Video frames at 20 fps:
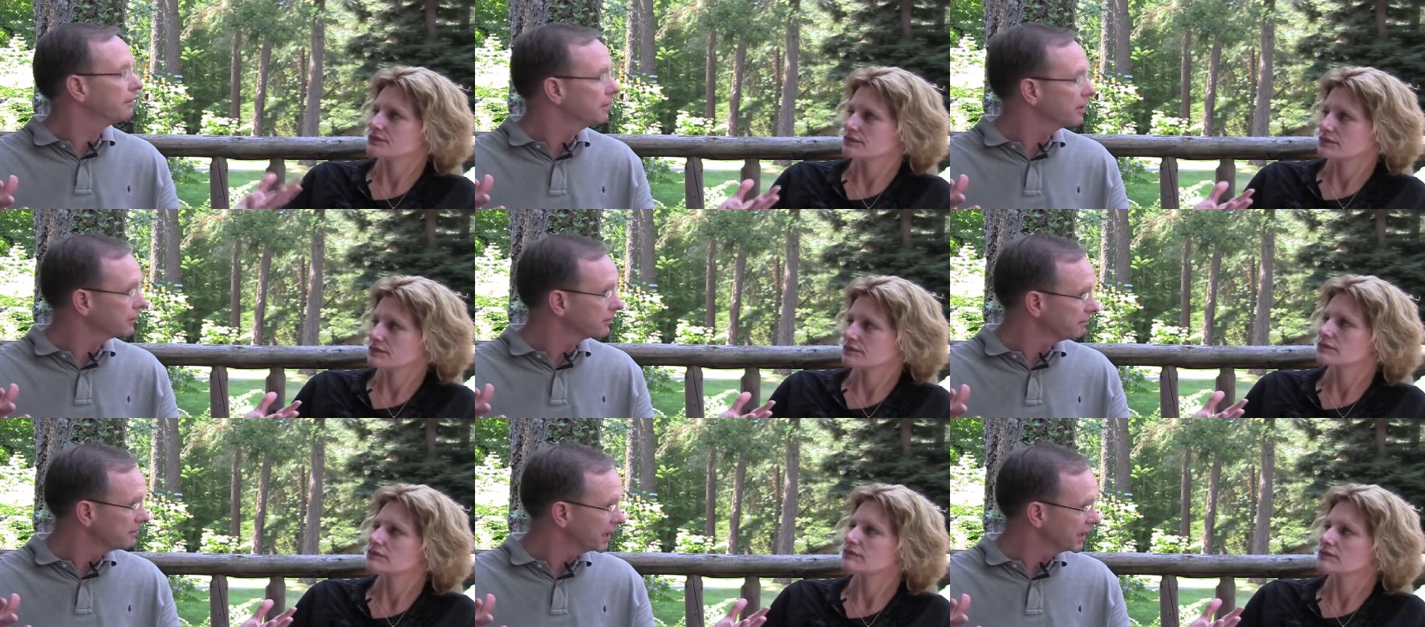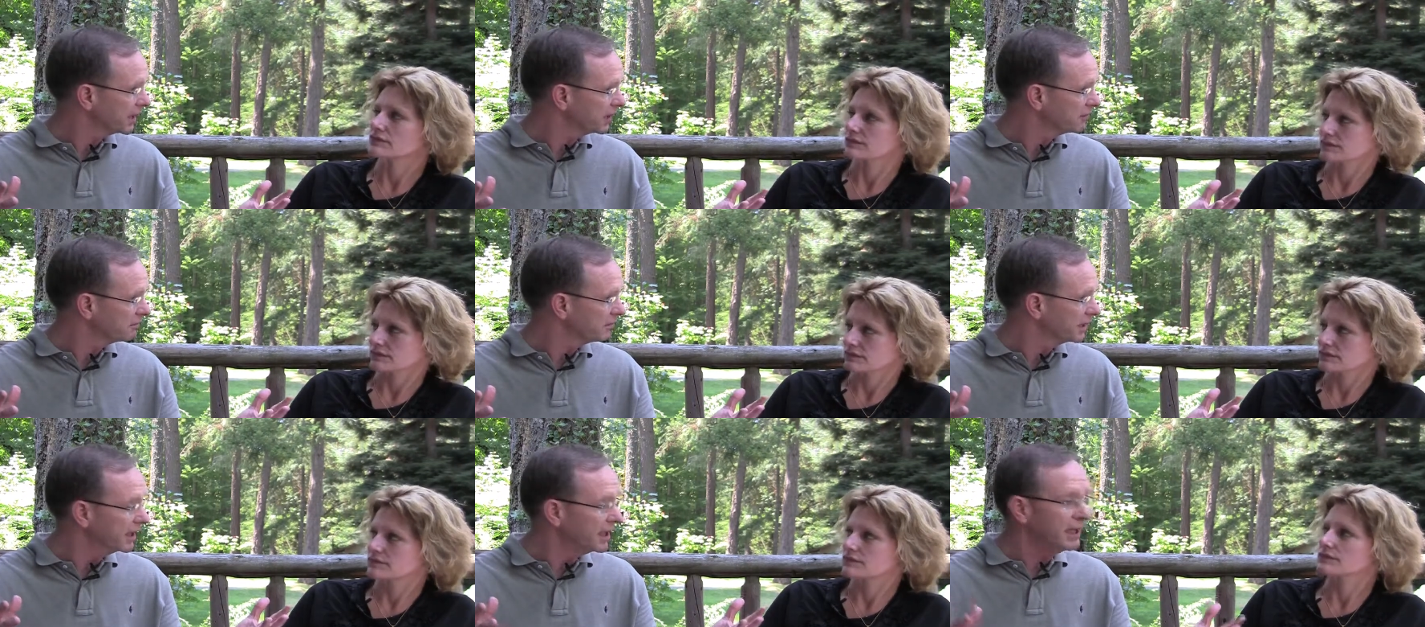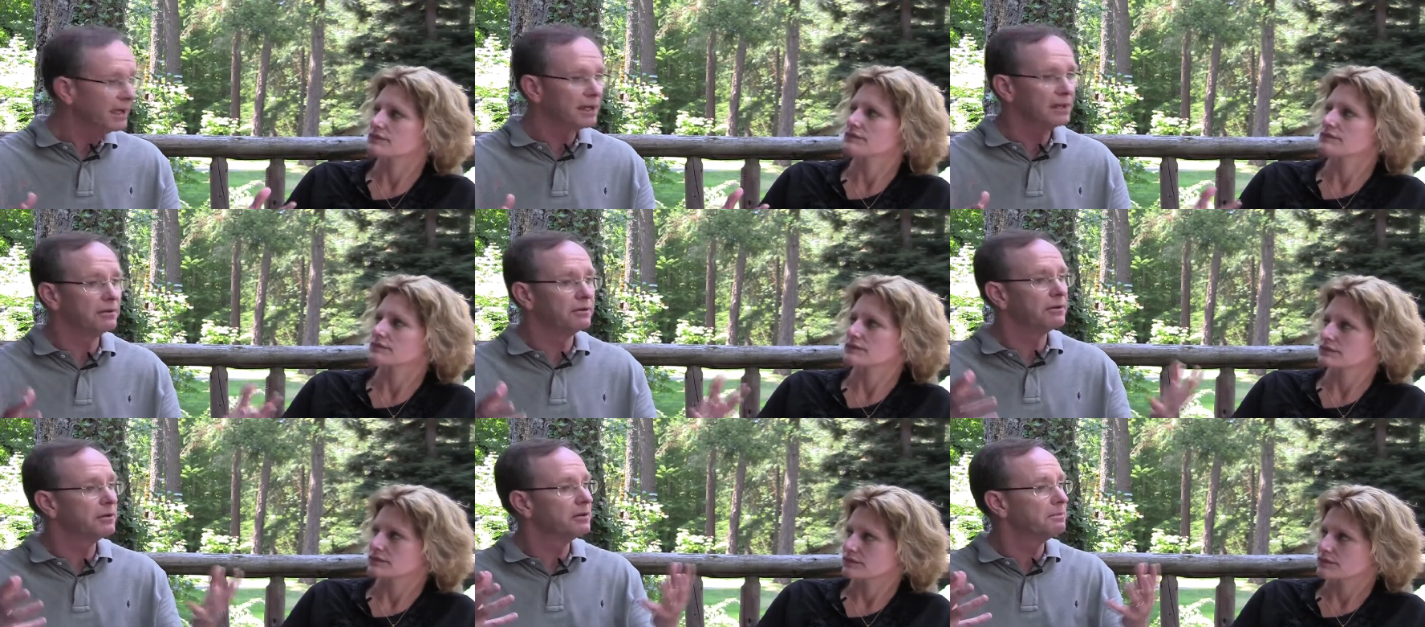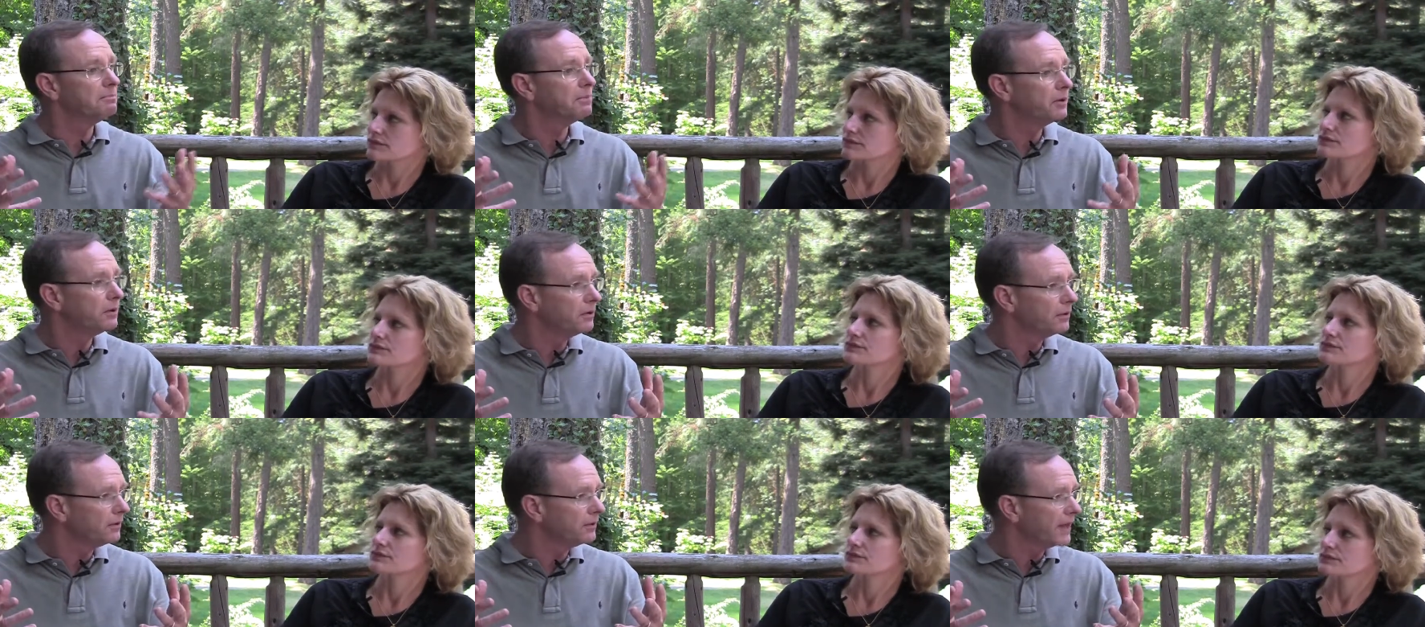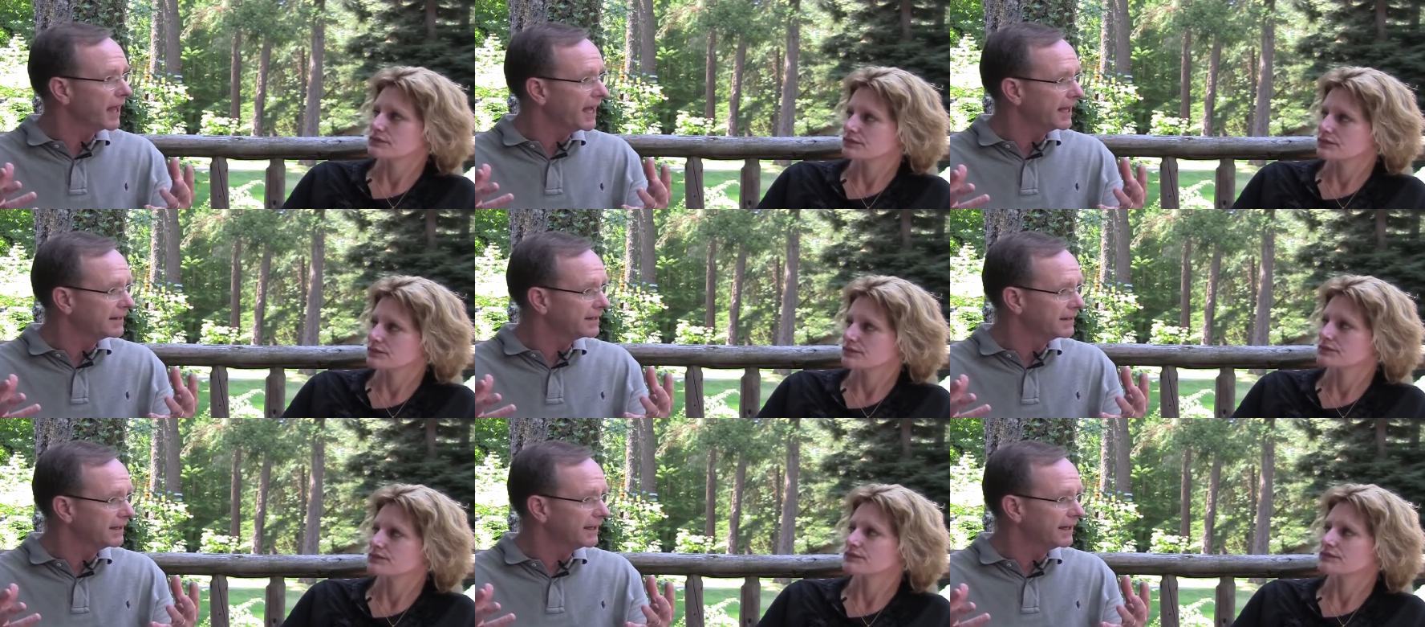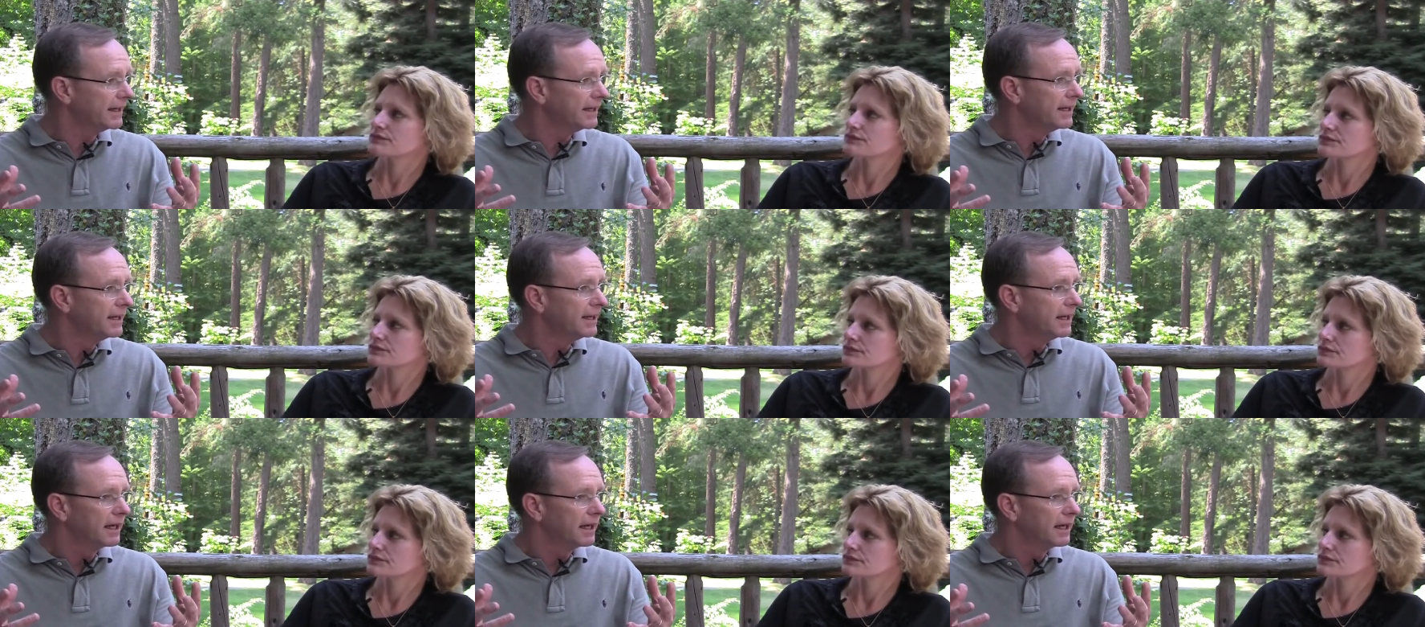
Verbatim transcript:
Speaker 1: risk management, in order to pull that